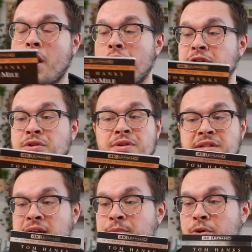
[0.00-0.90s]
Also the
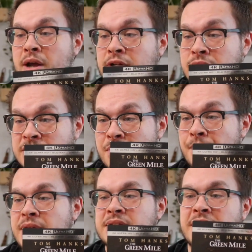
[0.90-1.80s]
same director as The
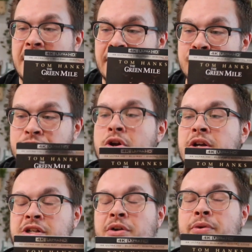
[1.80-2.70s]
Mist and The
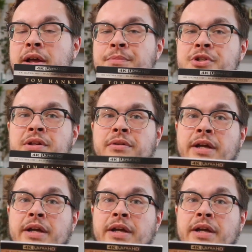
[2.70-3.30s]
Shawshank Redemption.